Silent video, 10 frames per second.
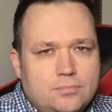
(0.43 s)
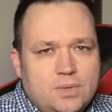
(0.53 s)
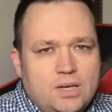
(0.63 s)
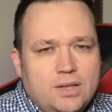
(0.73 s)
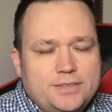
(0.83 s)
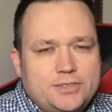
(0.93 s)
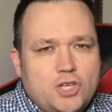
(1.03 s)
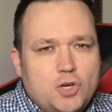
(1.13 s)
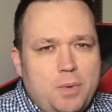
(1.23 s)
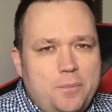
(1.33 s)
Let's
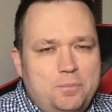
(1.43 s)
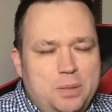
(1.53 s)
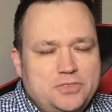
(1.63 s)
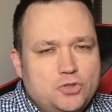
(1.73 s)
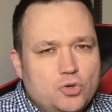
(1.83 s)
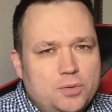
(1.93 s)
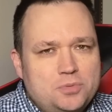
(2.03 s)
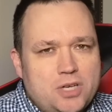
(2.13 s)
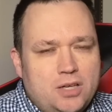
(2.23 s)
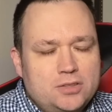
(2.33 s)
talk about pistol grip
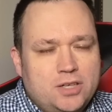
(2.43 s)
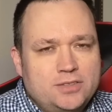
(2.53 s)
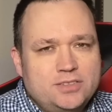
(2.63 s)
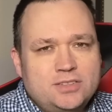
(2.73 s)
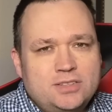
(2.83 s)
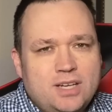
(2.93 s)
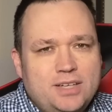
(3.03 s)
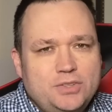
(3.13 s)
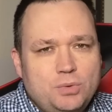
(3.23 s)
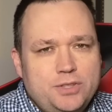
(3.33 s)
shotguns,
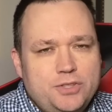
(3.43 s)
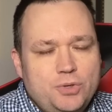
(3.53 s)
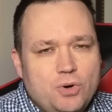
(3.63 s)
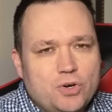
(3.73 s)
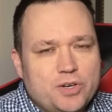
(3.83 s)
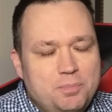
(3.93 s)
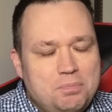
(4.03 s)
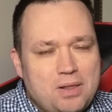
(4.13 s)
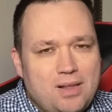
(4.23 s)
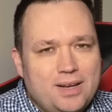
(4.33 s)
922R
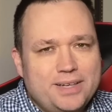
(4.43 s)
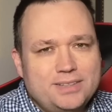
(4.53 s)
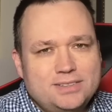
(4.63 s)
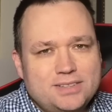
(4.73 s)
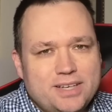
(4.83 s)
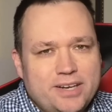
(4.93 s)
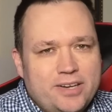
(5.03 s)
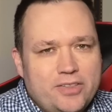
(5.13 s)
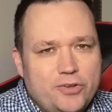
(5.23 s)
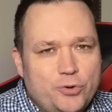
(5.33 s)
compliance,
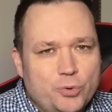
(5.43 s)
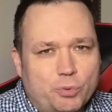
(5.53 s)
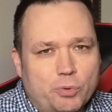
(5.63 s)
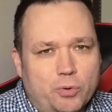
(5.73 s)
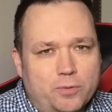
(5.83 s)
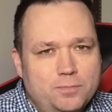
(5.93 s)
and the new rule.